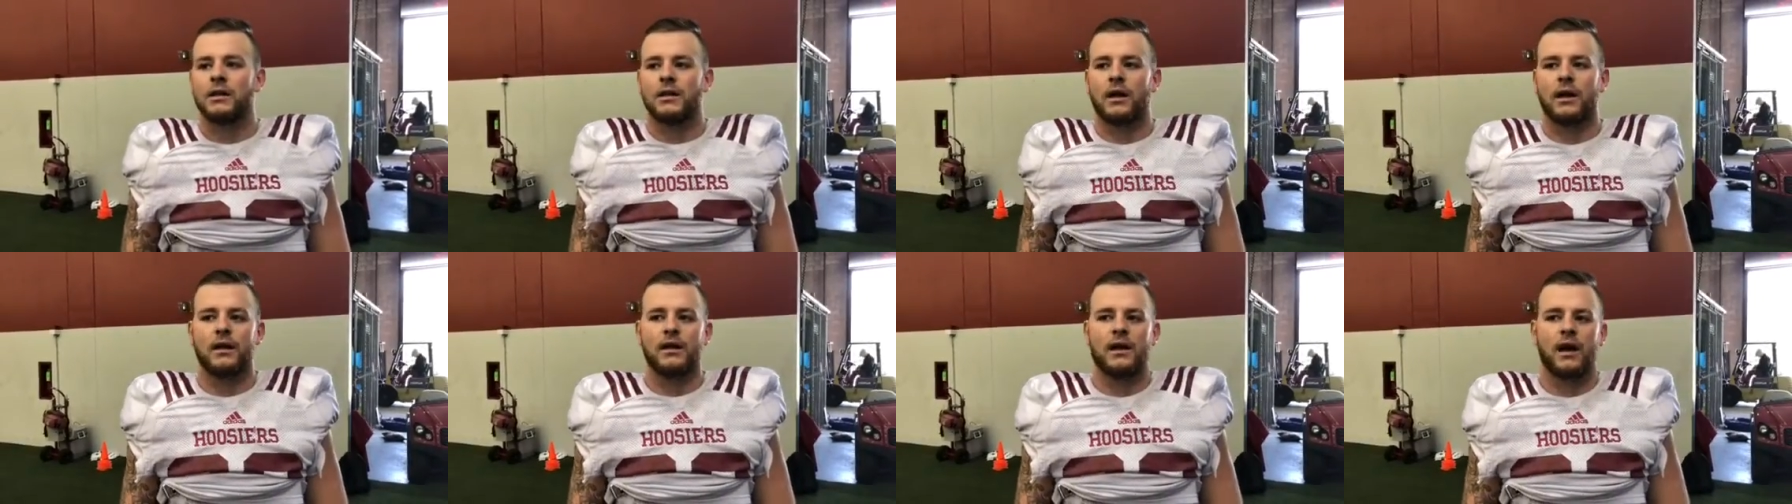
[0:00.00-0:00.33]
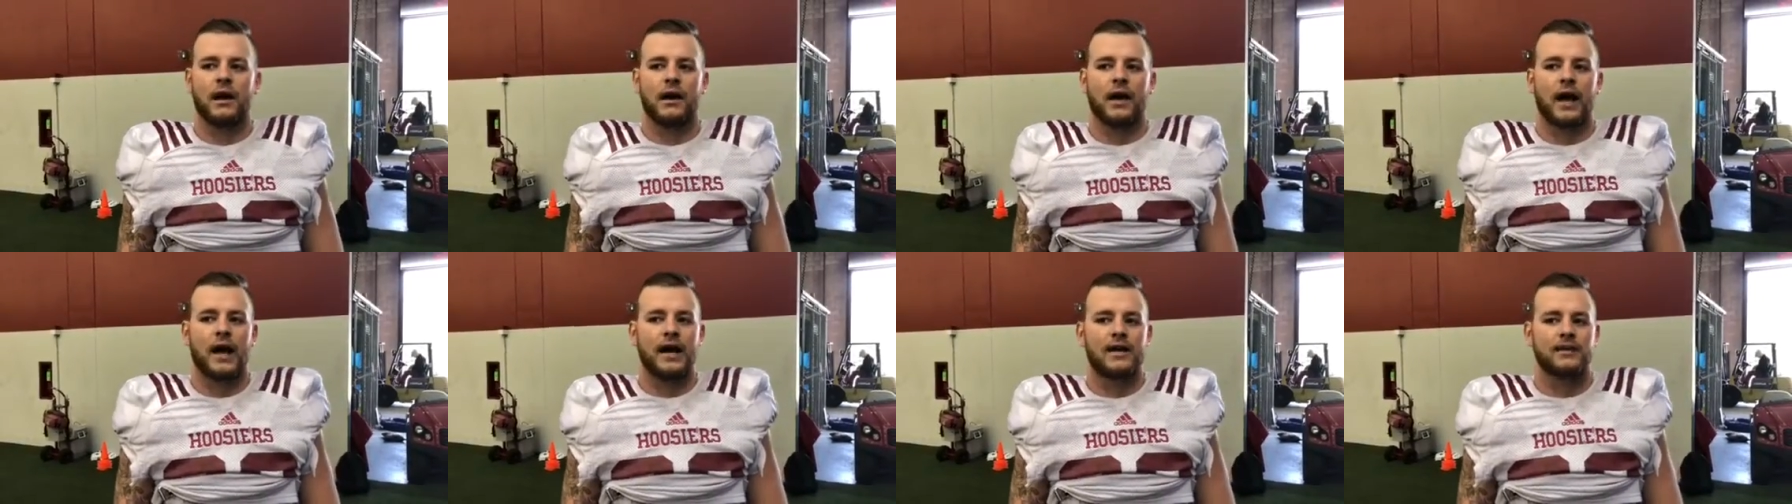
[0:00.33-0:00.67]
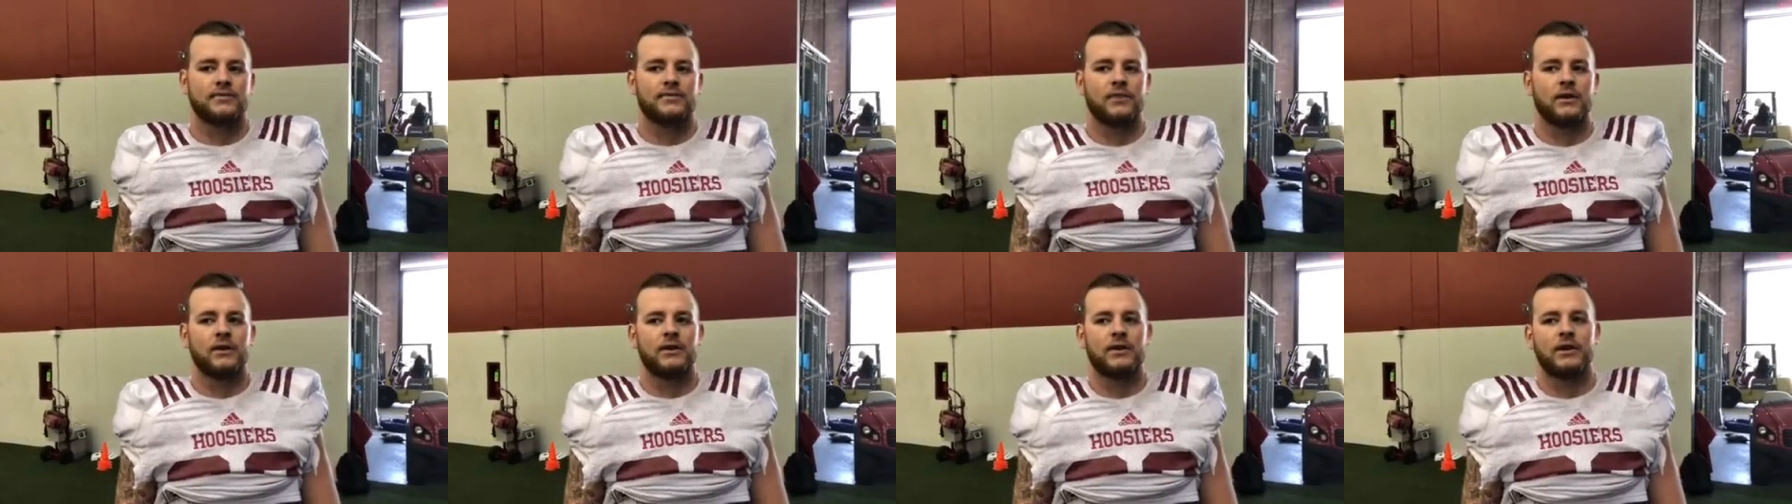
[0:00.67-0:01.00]
A lot of young
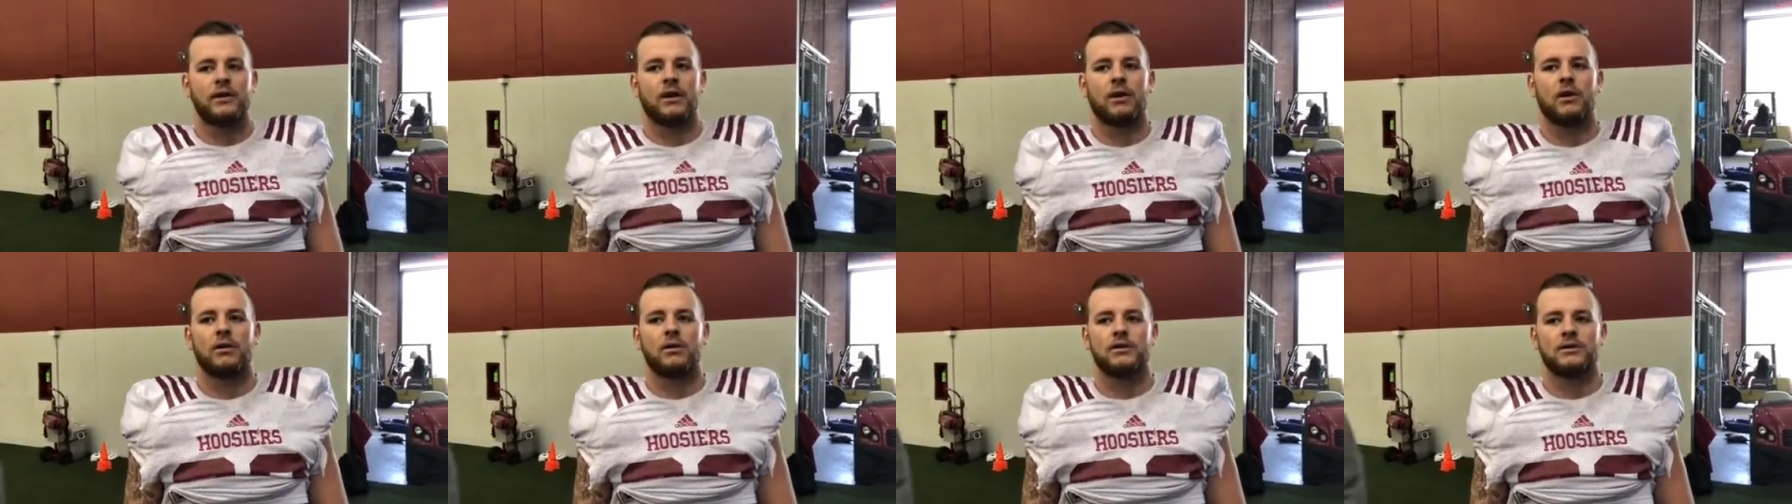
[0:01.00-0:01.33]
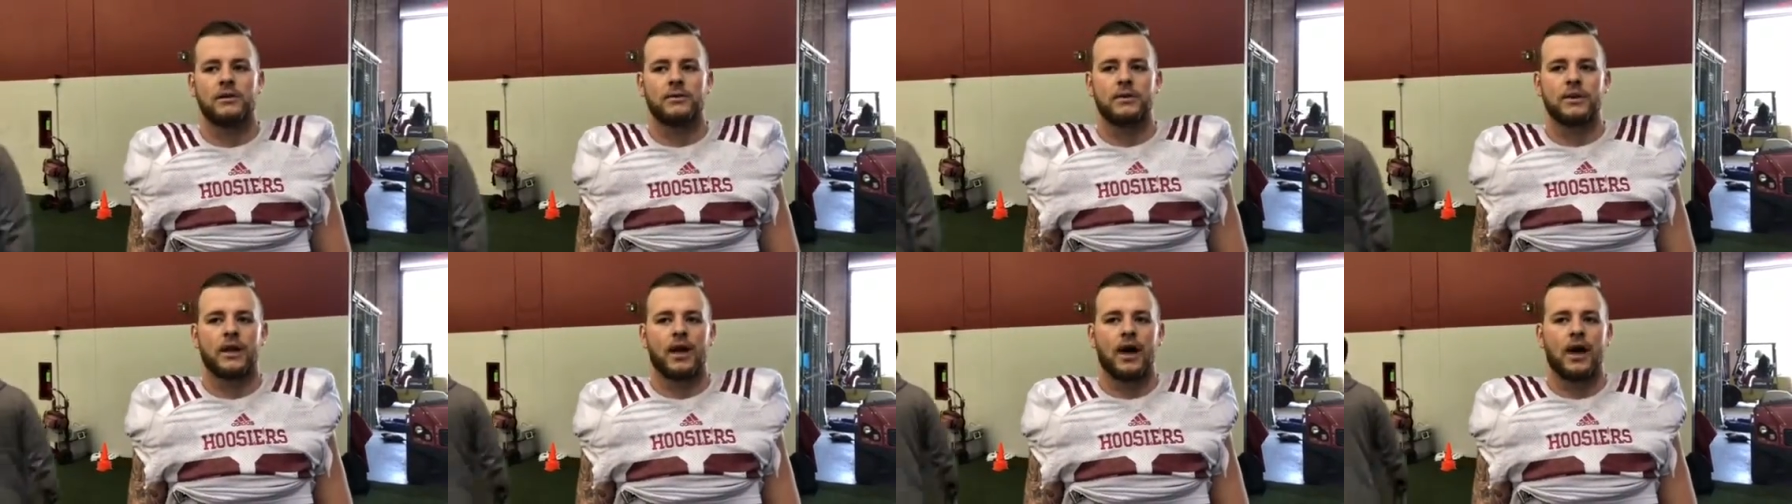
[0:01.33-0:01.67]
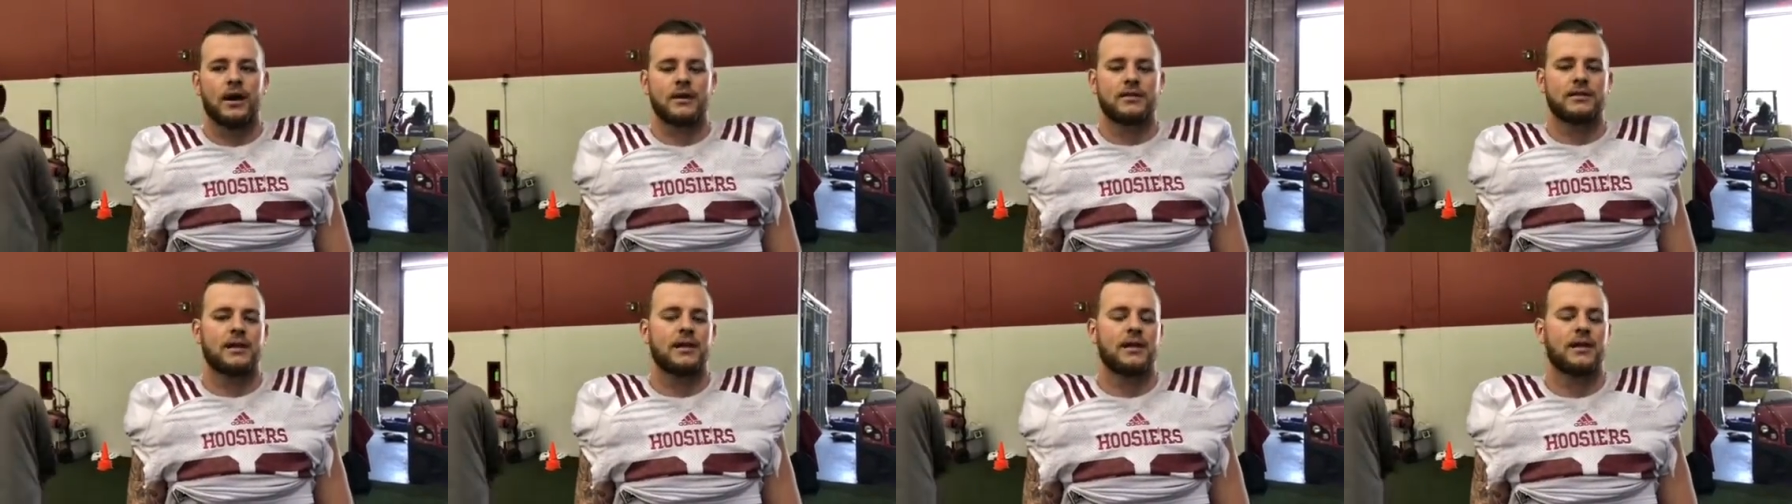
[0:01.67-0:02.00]
guys filling in holes that we
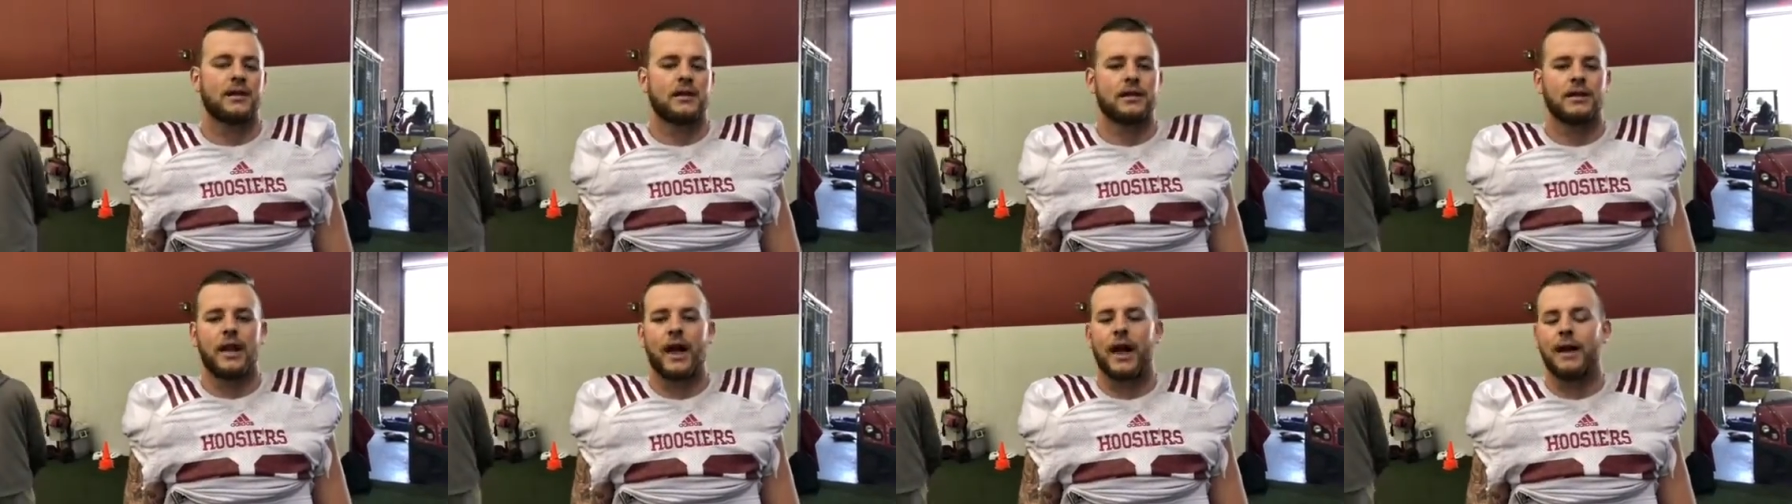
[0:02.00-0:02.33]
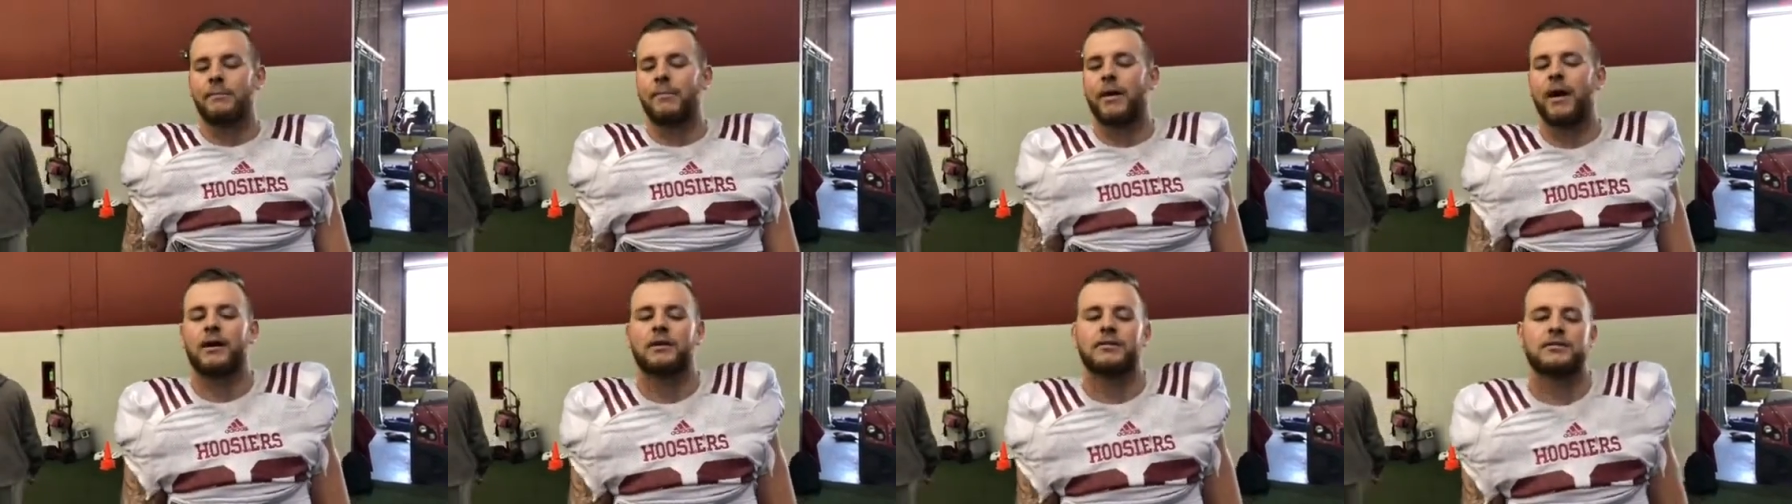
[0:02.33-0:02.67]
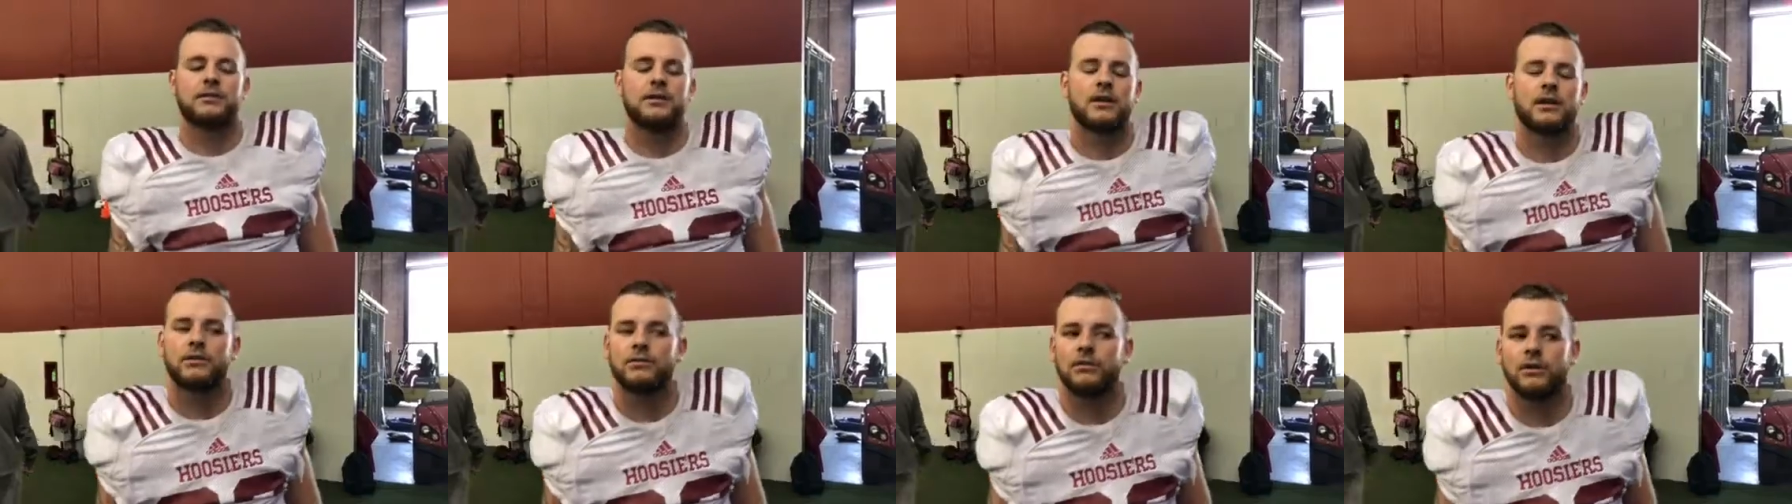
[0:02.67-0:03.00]
lost. Like linebackers
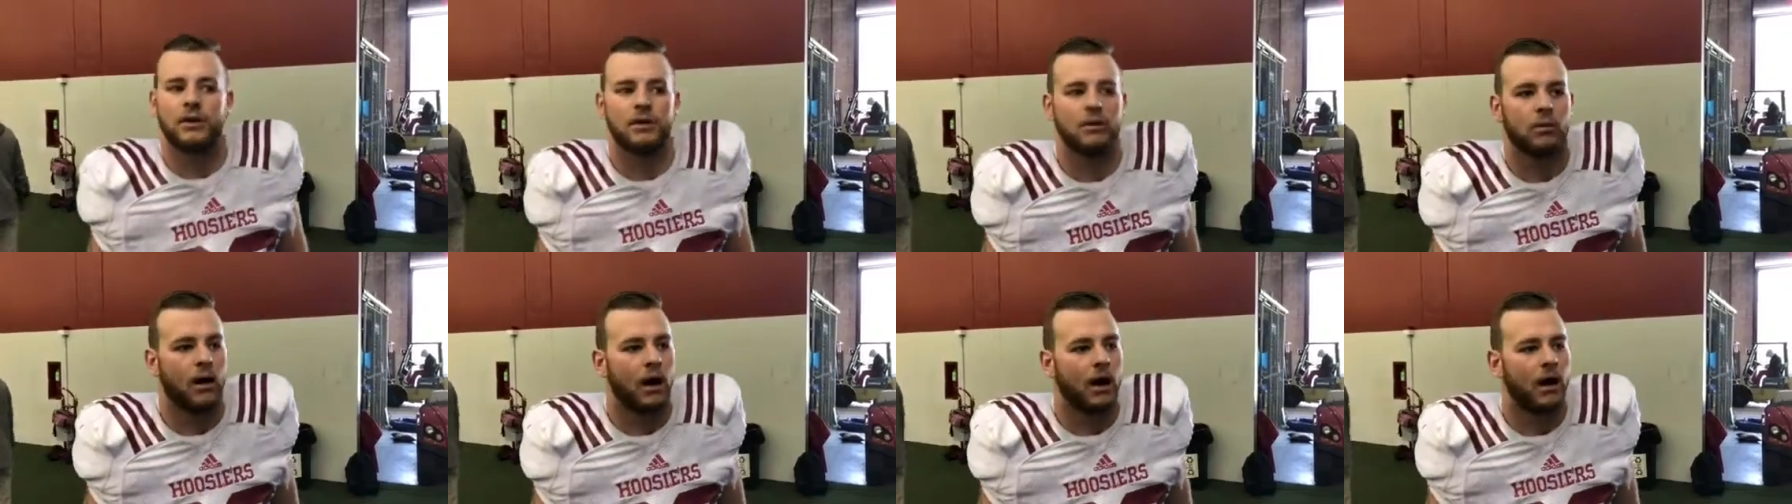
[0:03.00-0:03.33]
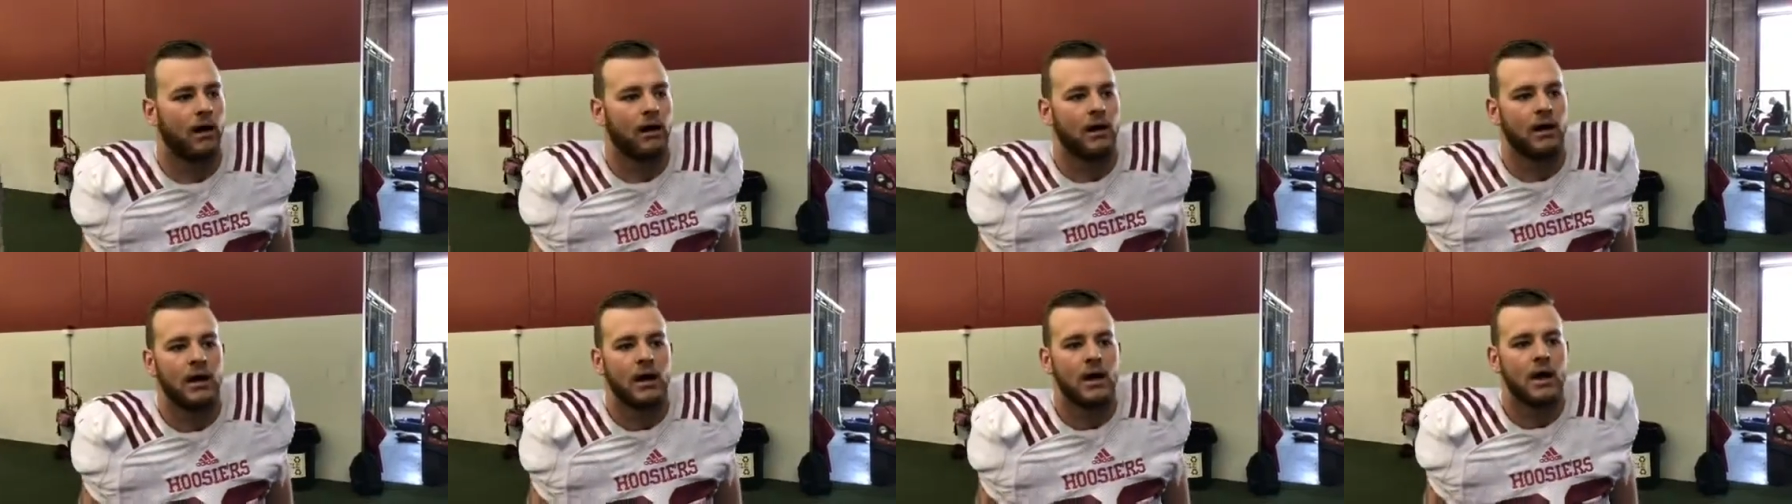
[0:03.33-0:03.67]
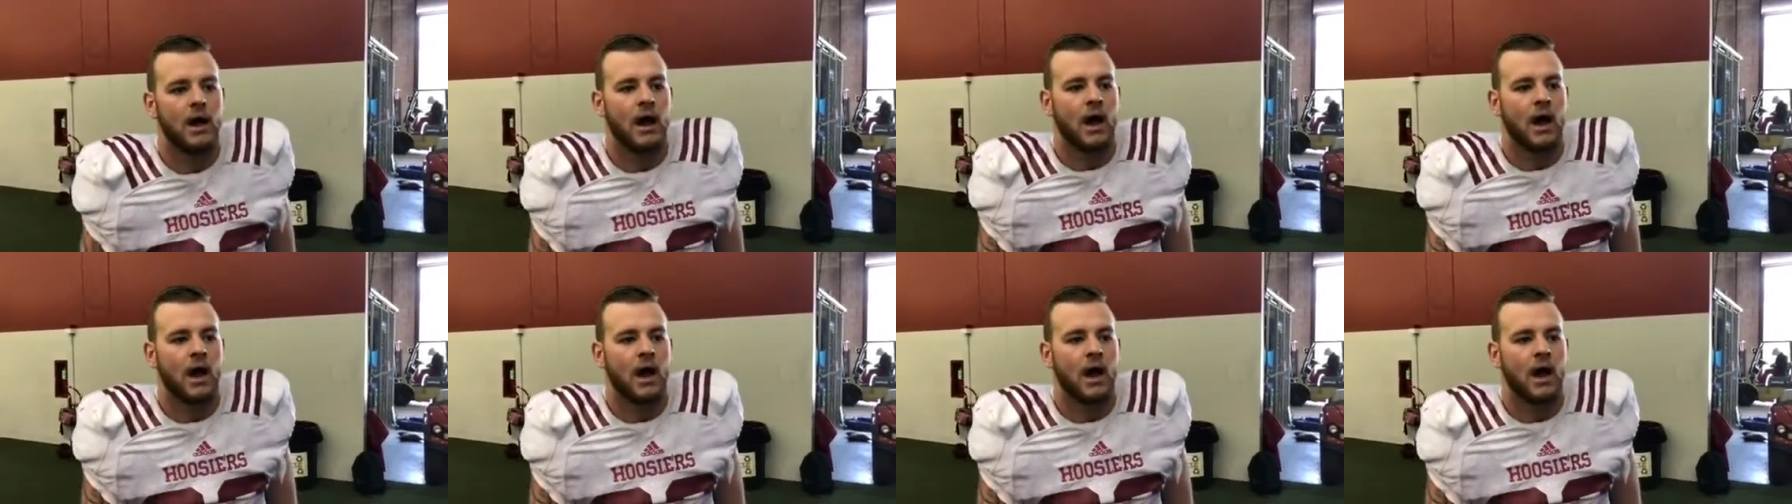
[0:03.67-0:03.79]
are looking really well.